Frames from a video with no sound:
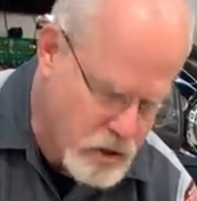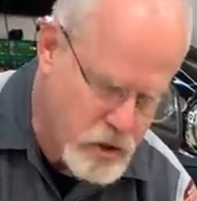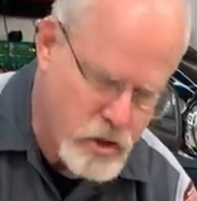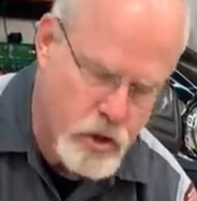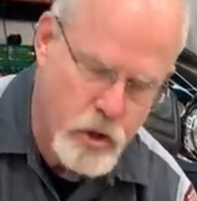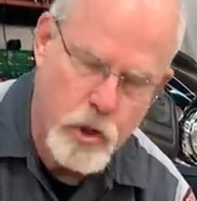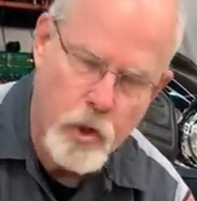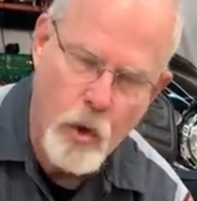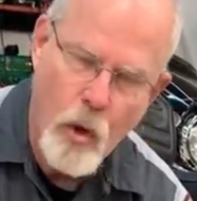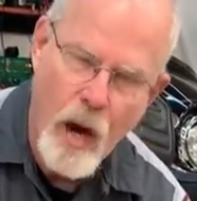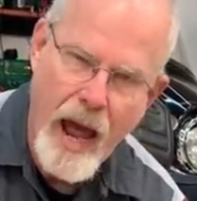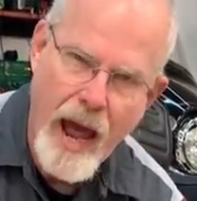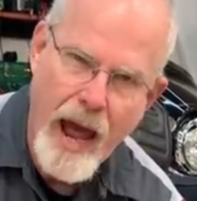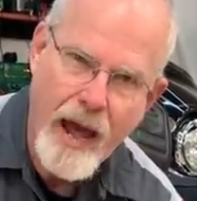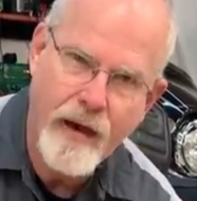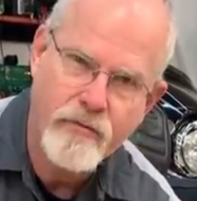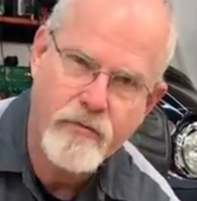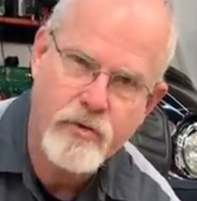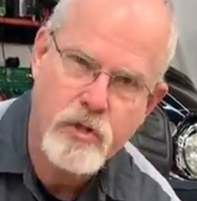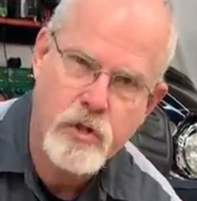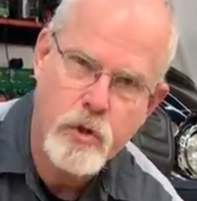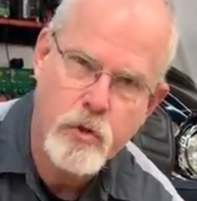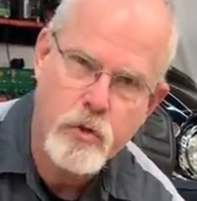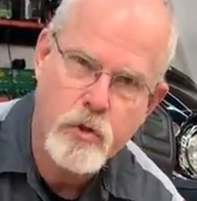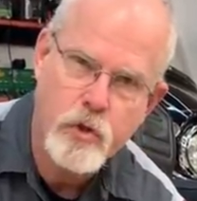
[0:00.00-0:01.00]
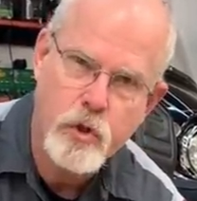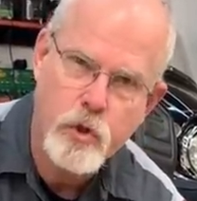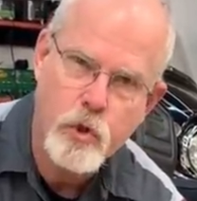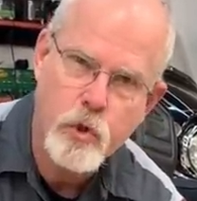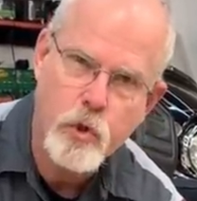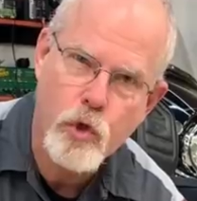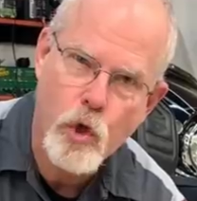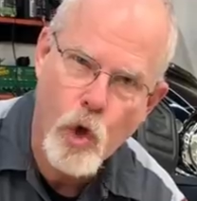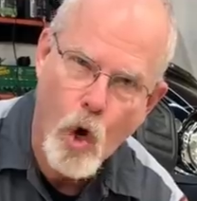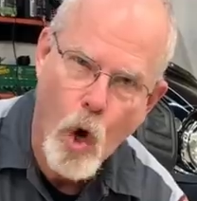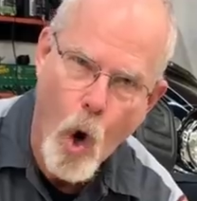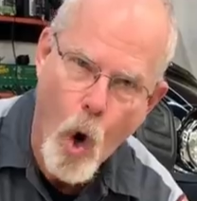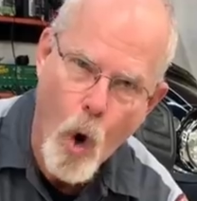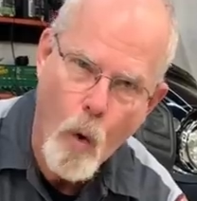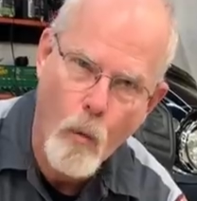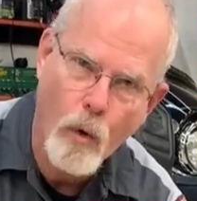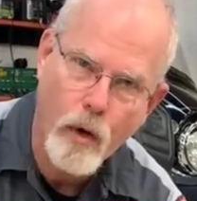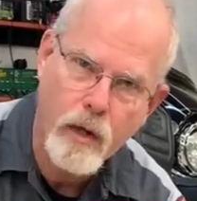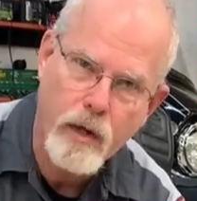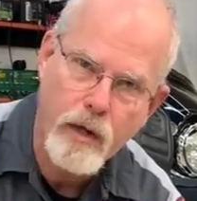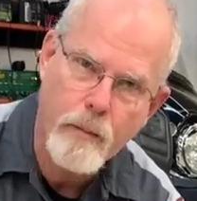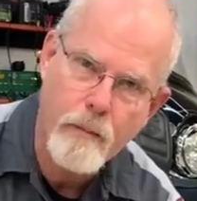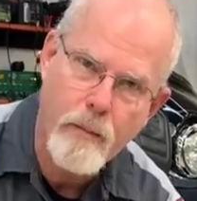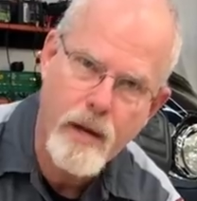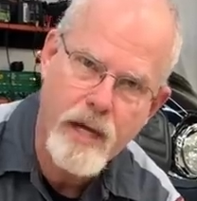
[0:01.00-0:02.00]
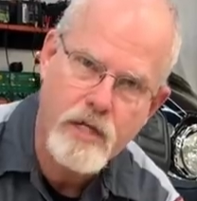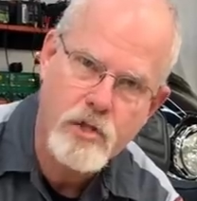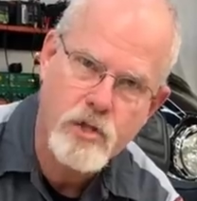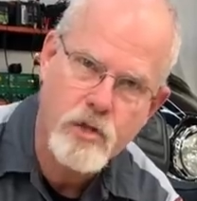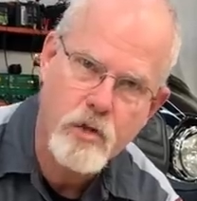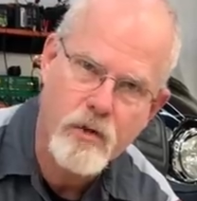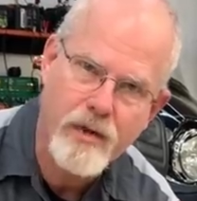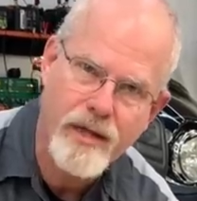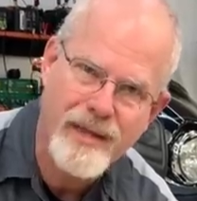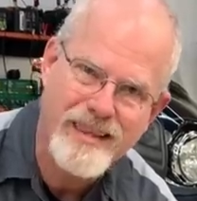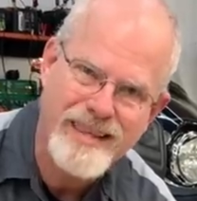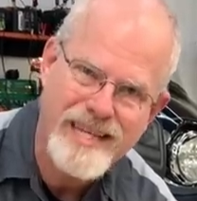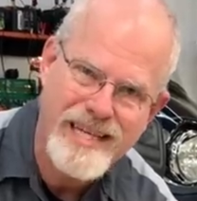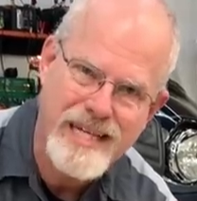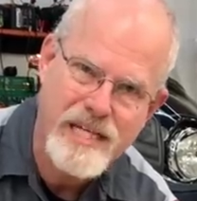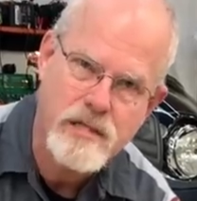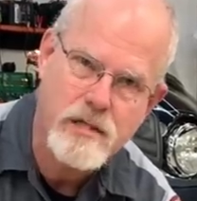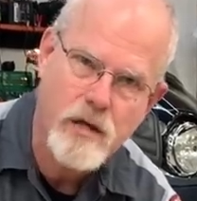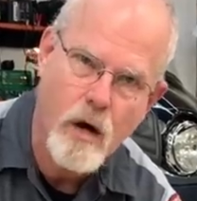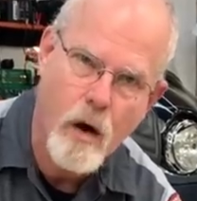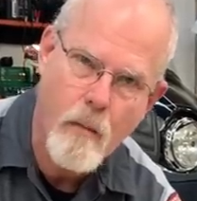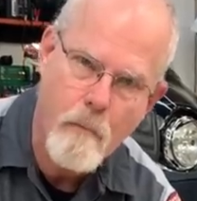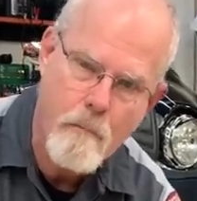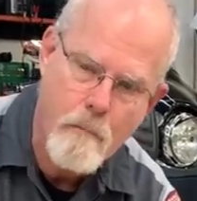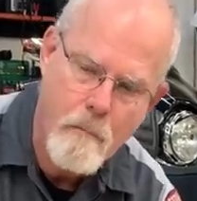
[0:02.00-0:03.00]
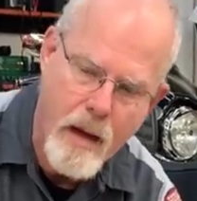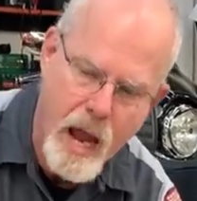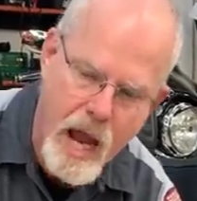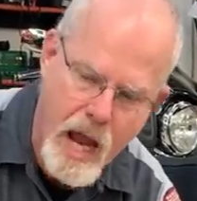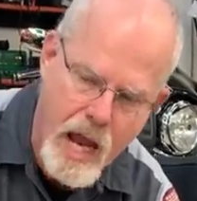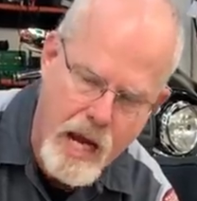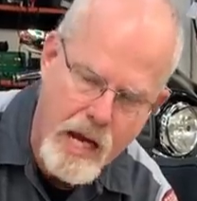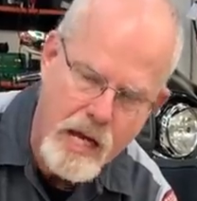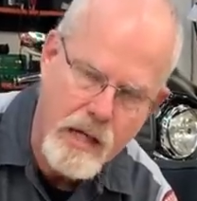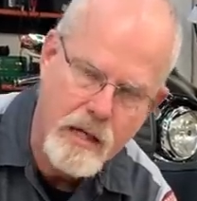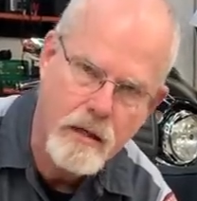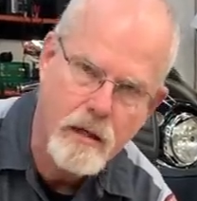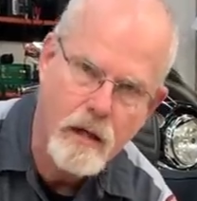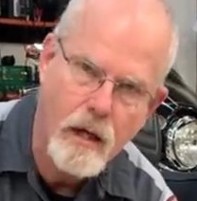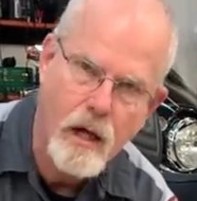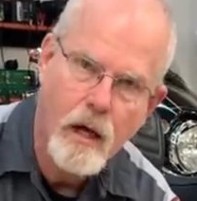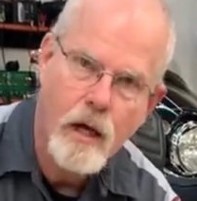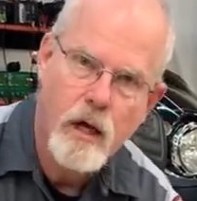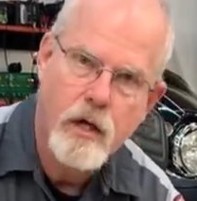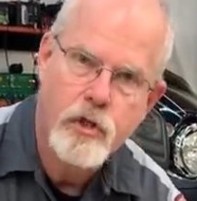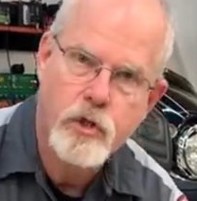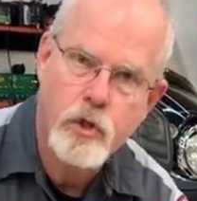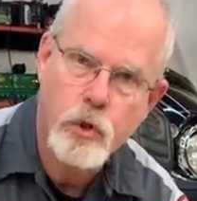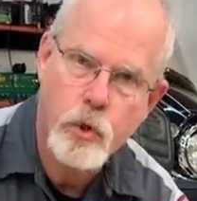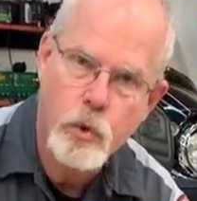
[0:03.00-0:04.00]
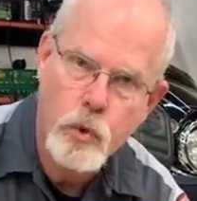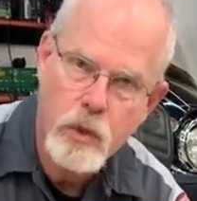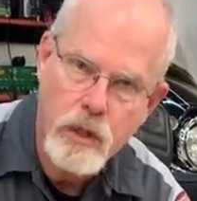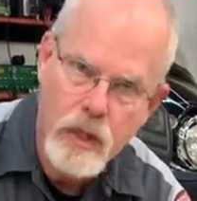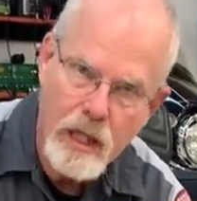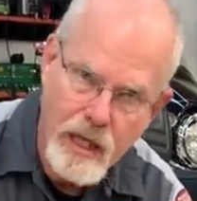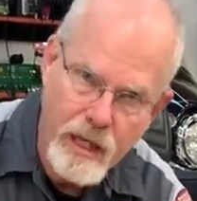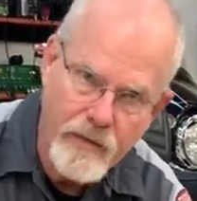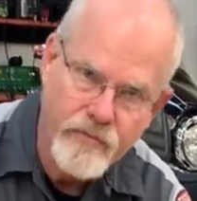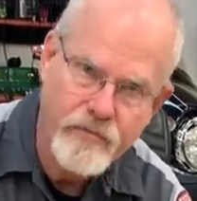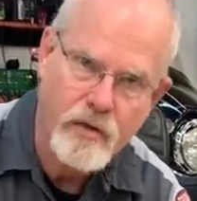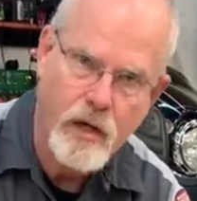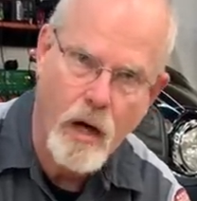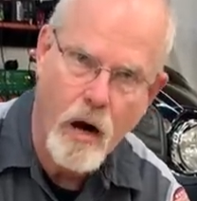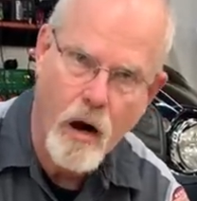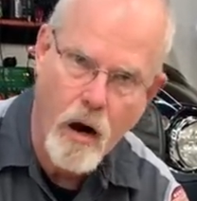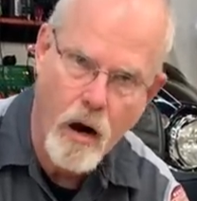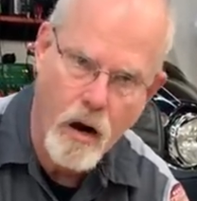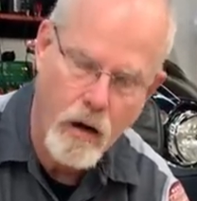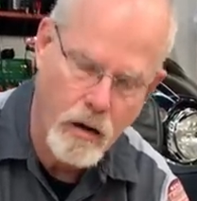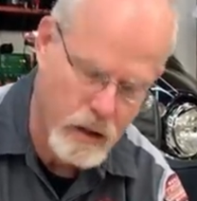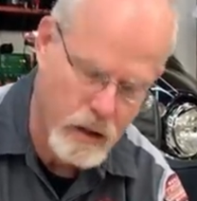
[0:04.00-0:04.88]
So you have to do your homework and make sure that these are made to lift a